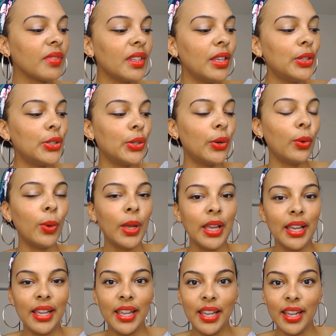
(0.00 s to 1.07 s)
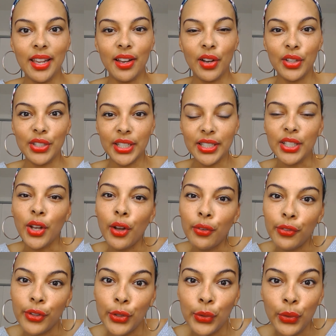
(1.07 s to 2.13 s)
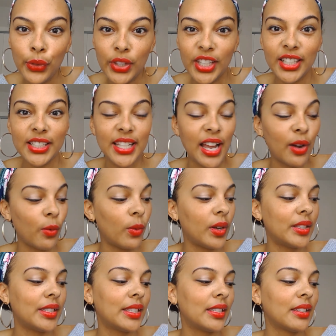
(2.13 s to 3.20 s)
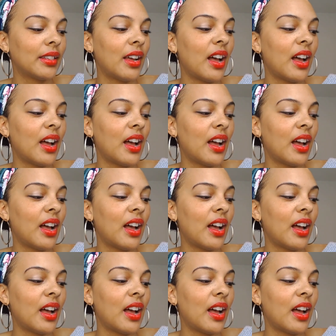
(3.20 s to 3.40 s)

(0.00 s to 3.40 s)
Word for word: And so he does a few things at once